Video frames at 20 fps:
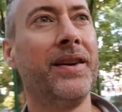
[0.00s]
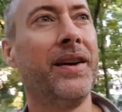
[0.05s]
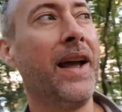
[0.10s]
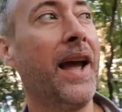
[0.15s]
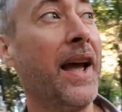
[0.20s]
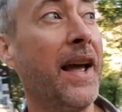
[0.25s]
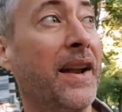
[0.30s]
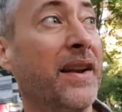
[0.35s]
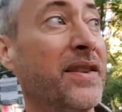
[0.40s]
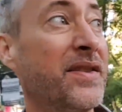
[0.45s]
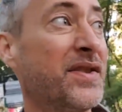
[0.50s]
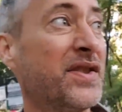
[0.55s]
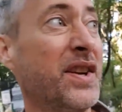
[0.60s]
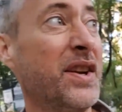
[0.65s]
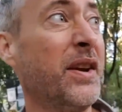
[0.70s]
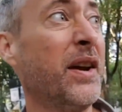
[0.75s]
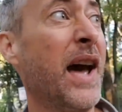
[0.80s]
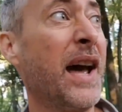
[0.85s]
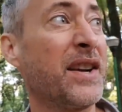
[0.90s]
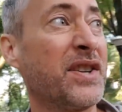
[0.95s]
and
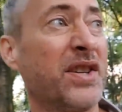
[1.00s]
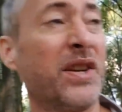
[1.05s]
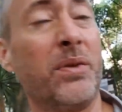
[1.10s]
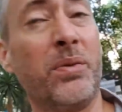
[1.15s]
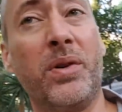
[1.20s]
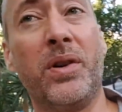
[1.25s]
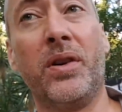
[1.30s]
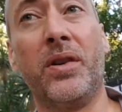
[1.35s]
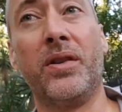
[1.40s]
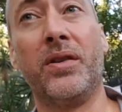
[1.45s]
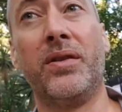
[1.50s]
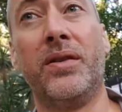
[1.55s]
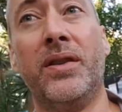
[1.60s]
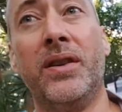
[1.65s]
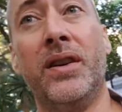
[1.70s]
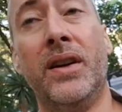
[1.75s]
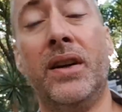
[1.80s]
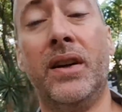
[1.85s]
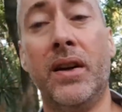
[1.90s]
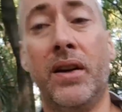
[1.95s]
she actually
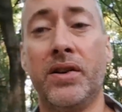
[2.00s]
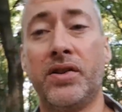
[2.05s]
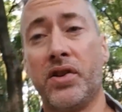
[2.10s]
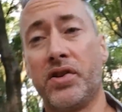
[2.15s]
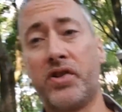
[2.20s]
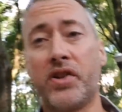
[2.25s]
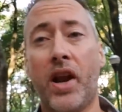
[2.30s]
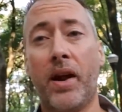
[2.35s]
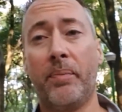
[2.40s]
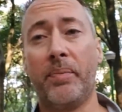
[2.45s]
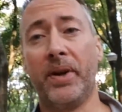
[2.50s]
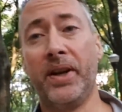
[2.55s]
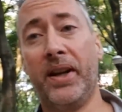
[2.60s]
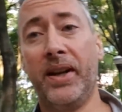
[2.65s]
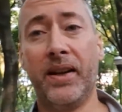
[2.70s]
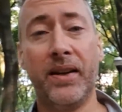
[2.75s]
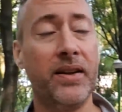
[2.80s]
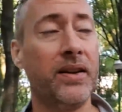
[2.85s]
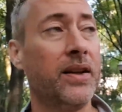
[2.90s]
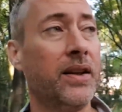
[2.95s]
she'll stop
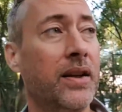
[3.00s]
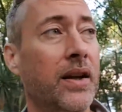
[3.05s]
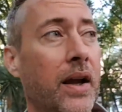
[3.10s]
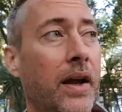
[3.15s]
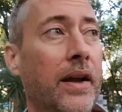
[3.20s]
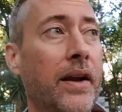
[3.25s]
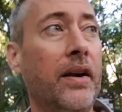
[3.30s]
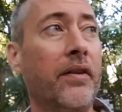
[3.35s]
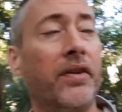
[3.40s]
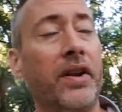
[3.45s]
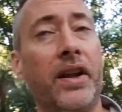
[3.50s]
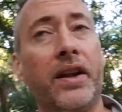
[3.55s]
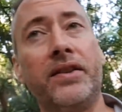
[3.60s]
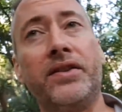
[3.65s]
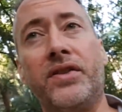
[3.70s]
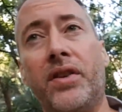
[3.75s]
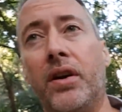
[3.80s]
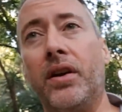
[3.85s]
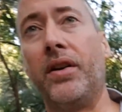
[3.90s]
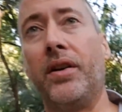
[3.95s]
eating and everything,
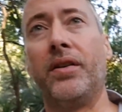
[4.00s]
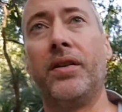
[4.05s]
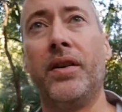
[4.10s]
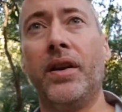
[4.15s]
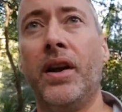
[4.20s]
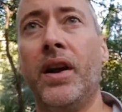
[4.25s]
so